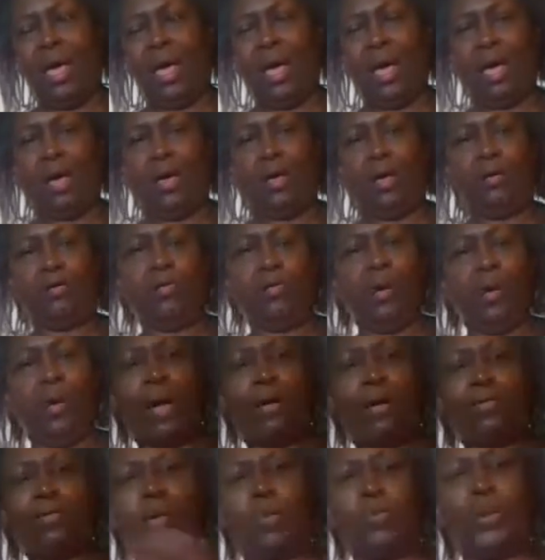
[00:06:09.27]

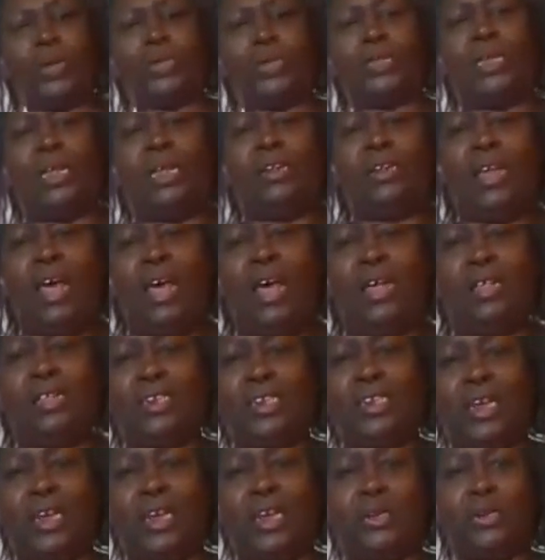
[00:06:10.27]
our royal president,
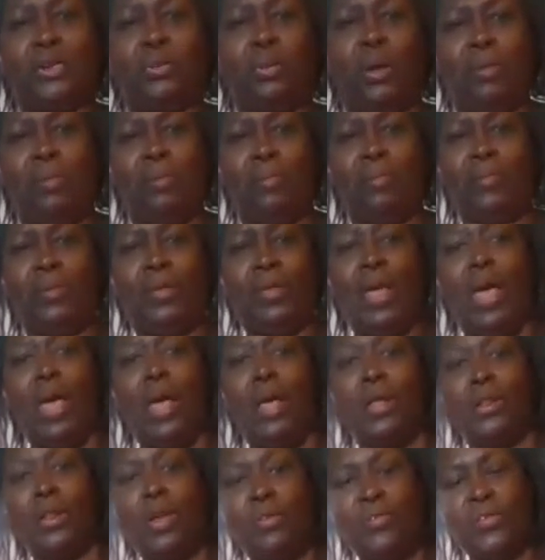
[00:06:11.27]
Donald J. Trump.
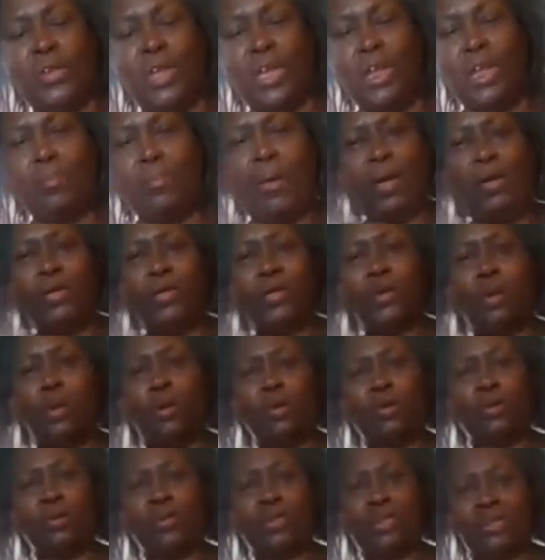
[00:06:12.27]
Don't forget about
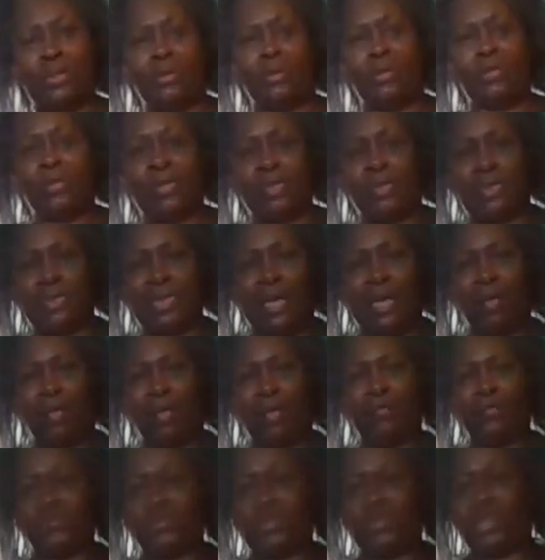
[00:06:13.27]
your
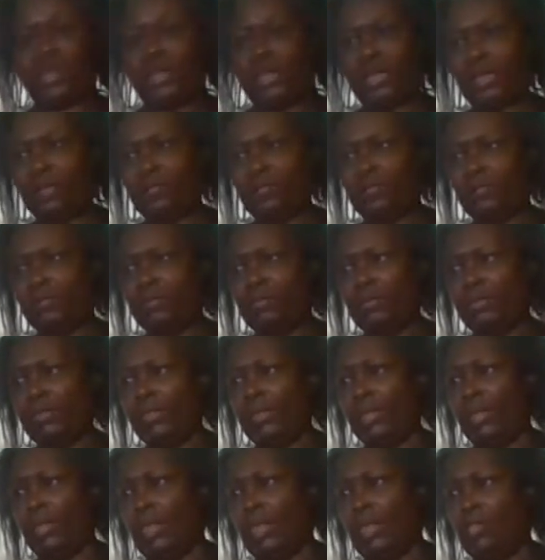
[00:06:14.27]
selves,
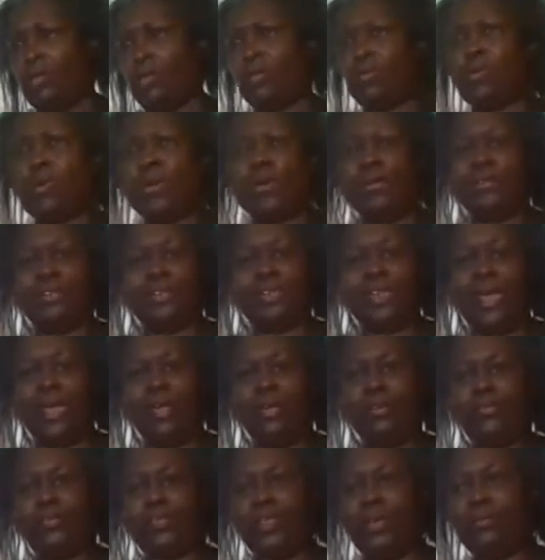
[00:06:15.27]
your royal
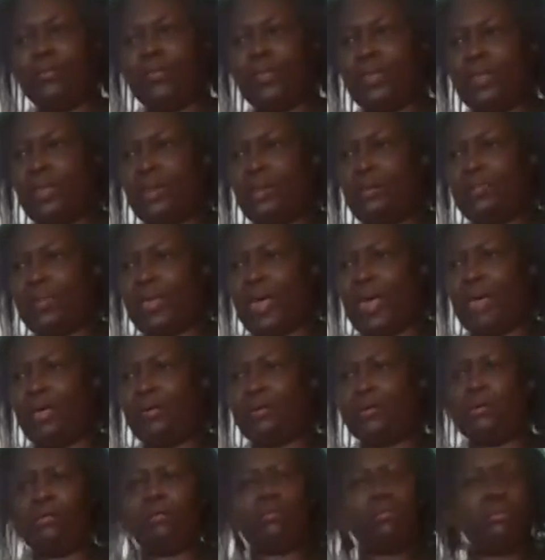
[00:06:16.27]
selves. Don't forget
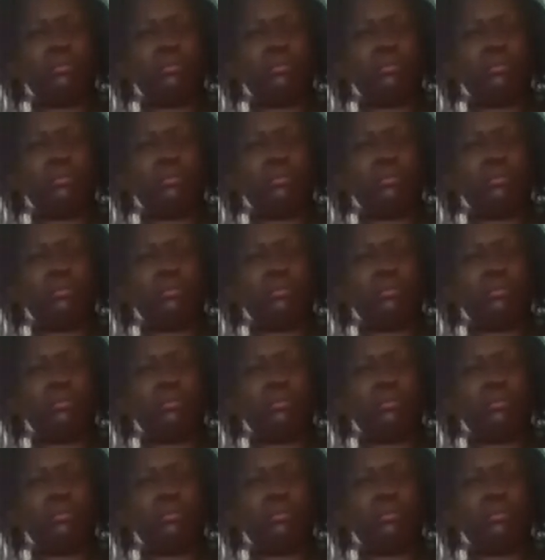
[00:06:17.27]
about